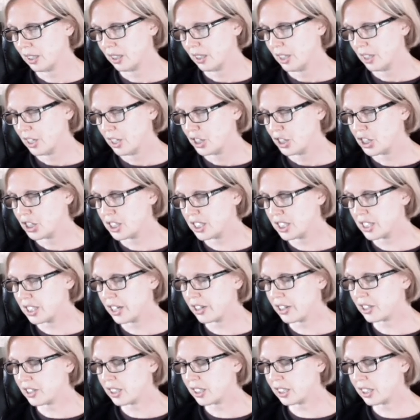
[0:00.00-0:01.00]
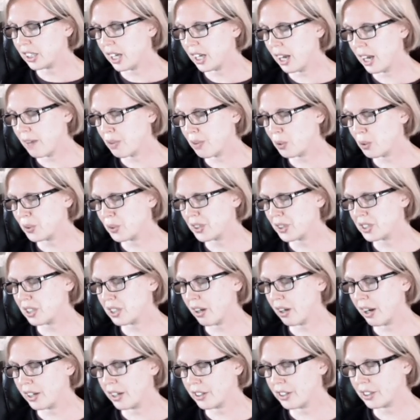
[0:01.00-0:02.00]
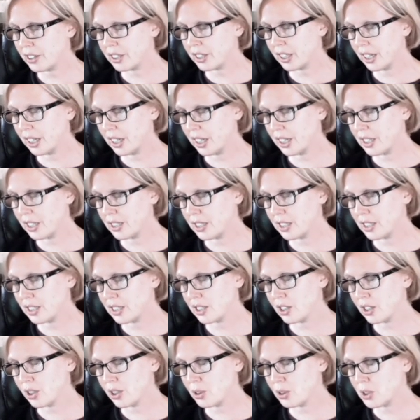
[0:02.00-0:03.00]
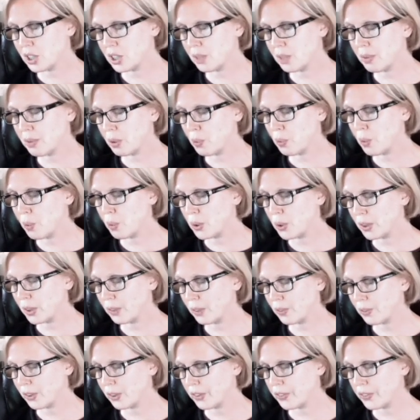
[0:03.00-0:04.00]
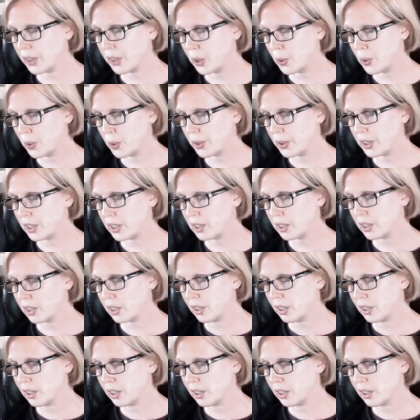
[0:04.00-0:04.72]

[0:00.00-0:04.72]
She stared at the camera with a tired gaze, as though she'd been woken for the recording.